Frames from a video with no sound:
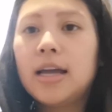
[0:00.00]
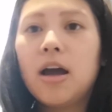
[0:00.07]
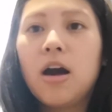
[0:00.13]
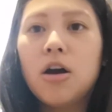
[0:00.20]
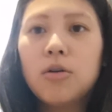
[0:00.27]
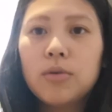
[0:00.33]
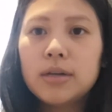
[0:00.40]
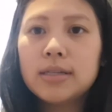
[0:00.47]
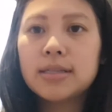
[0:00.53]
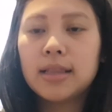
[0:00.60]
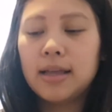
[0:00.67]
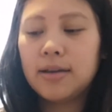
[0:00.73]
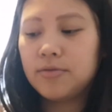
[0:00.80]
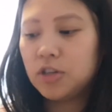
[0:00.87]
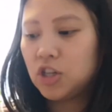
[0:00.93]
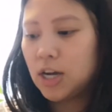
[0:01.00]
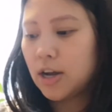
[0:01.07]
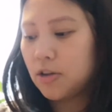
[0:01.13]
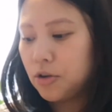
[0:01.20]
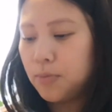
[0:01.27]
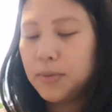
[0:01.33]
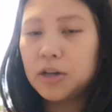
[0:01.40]
I always love to check
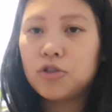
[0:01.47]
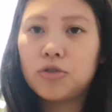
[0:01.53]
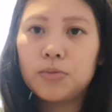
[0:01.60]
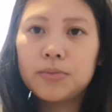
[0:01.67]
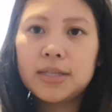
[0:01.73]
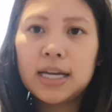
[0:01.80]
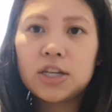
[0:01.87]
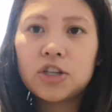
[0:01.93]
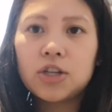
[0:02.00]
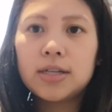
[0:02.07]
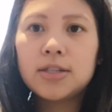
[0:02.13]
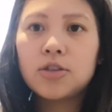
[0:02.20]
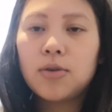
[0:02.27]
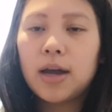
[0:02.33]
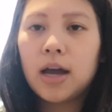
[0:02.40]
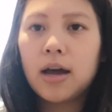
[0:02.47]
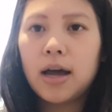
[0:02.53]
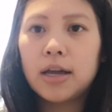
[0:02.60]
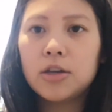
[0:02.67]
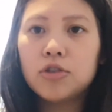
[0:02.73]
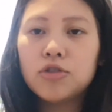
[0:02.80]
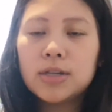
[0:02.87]
out their mushroom section. So
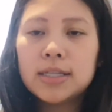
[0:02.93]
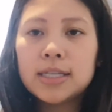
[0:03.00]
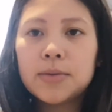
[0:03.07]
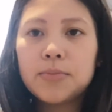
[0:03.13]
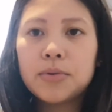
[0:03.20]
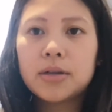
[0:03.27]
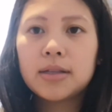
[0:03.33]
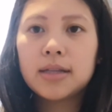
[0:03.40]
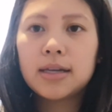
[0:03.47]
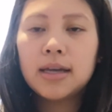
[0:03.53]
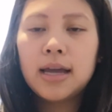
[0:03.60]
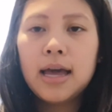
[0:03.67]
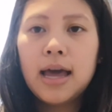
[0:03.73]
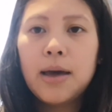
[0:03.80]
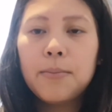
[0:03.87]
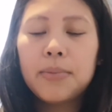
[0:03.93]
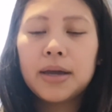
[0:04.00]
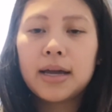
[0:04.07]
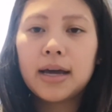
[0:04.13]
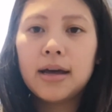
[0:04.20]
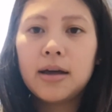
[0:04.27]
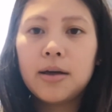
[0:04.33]
I usually typically
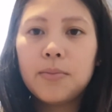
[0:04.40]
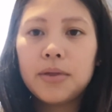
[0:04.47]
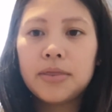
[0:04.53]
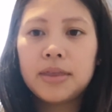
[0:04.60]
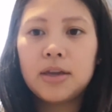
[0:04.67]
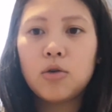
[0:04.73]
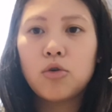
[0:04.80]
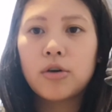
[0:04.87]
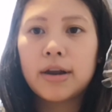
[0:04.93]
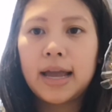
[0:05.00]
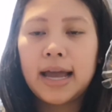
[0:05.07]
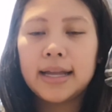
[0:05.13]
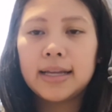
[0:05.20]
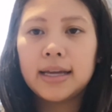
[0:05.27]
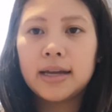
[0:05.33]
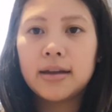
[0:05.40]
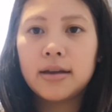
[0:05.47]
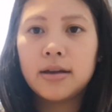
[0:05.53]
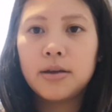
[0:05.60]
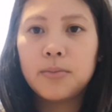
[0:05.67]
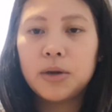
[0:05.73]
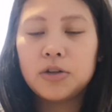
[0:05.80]
pick up the organic
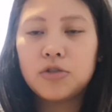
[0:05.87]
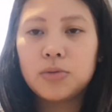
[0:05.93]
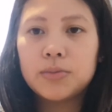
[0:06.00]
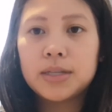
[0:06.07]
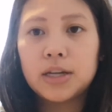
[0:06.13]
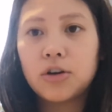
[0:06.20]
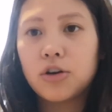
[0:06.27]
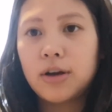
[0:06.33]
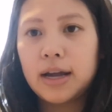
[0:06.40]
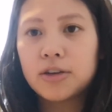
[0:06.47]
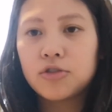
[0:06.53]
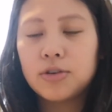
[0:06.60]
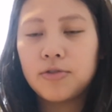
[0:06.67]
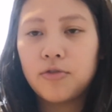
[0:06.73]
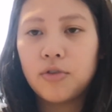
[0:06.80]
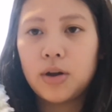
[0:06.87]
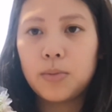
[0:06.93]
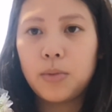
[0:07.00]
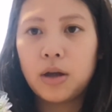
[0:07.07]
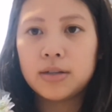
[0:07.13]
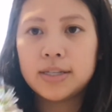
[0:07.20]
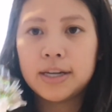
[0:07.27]
mushrooms that are actually from
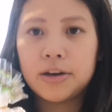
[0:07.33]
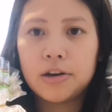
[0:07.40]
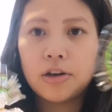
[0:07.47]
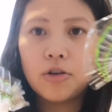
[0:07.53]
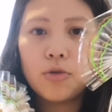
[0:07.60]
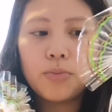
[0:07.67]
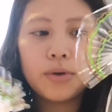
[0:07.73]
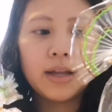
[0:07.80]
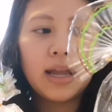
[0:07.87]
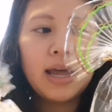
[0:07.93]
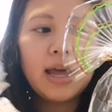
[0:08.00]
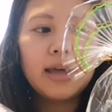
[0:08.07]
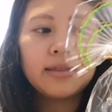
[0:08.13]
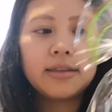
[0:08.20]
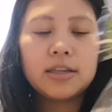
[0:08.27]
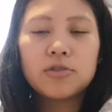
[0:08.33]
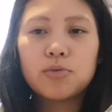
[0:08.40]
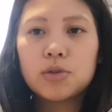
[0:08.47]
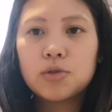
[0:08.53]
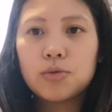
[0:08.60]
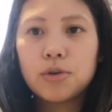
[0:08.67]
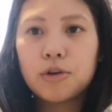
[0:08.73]
Ontario, but these
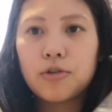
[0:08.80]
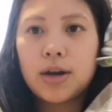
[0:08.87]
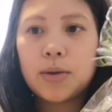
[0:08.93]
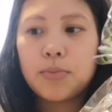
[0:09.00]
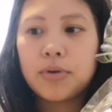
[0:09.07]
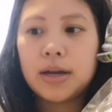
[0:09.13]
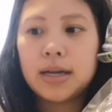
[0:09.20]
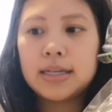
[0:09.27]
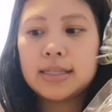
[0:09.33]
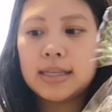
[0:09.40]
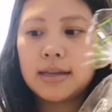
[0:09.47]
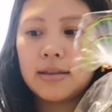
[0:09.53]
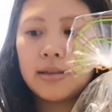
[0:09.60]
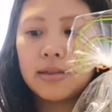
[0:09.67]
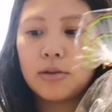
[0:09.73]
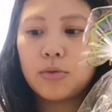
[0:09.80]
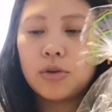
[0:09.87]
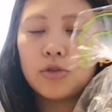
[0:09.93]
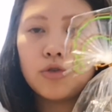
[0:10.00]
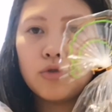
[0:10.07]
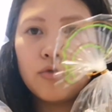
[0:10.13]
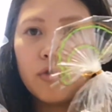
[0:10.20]
ones were a great price. I think they were
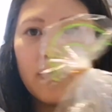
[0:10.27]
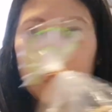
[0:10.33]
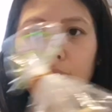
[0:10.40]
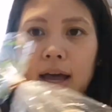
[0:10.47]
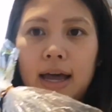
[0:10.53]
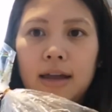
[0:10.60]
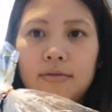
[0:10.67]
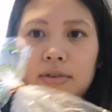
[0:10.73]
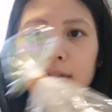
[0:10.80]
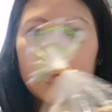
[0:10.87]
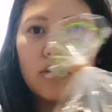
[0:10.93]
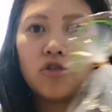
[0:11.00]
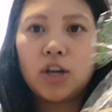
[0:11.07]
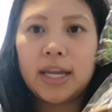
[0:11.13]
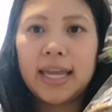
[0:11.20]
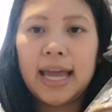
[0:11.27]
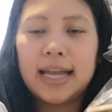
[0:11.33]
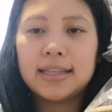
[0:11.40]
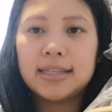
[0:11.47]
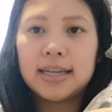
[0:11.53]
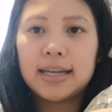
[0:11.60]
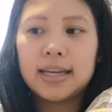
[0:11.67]
2 for $5, and they're
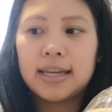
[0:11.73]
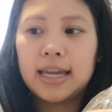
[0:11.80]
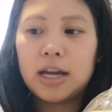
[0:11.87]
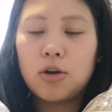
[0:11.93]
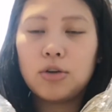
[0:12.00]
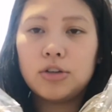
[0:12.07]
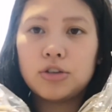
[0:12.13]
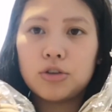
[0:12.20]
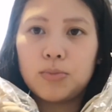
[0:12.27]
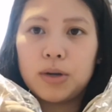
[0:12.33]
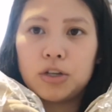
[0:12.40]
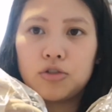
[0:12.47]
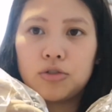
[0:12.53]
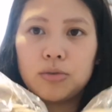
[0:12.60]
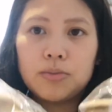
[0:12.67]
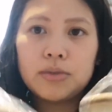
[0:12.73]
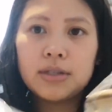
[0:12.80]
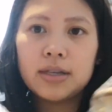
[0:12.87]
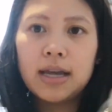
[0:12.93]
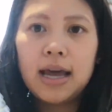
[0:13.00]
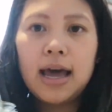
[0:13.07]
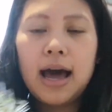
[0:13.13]
gigantic king oyster
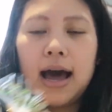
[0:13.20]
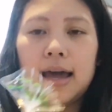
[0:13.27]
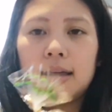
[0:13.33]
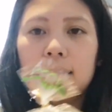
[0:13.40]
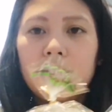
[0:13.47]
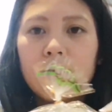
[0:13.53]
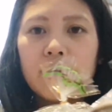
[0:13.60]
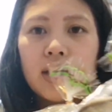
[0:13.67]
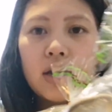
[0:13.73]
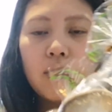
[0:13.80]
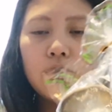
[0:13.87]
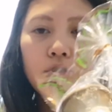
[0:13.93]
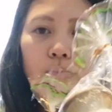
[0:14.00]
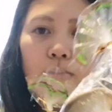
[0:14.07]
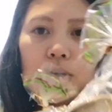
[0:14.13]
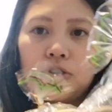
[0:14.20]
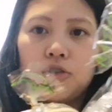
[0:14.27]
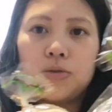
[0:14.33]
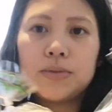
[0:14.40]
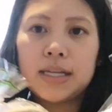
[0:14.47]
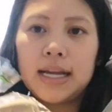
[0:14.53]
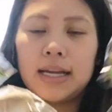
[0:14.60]
mushrooms. I love king oyster
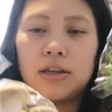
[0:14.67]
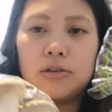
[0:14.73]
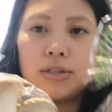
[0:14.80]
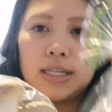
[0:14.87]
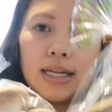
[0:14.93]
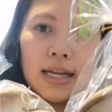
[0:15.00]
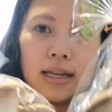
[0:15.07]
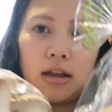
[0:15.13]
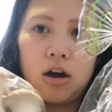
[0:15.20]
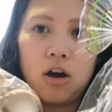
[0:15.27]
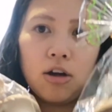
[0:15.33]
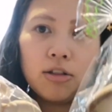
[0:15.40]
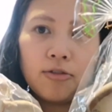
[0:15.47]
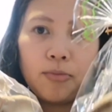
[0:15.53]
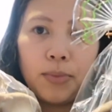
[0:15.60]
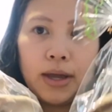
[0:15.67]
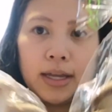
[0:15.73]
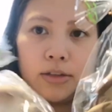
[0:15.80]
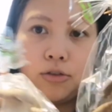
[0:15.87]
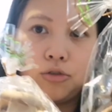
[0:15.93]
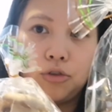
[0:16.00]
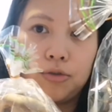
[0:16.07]
mushrooms, and I use it in all of my
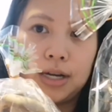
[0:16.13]
noodle